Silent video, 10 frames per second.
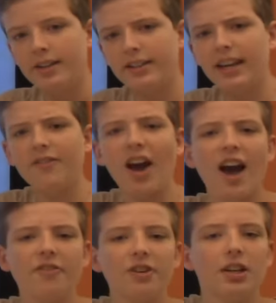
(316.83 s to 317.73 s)
to give
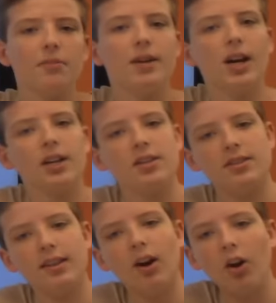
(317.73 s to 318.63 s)
African
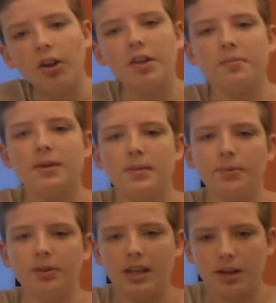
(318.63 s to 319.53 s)
Americans and all other
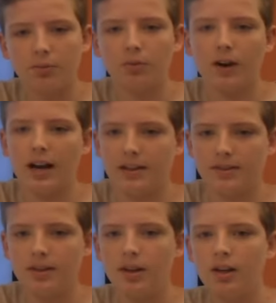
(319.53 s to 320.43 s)
people equal
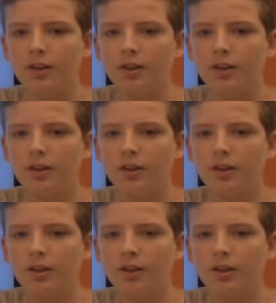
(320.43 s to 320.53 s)
rights.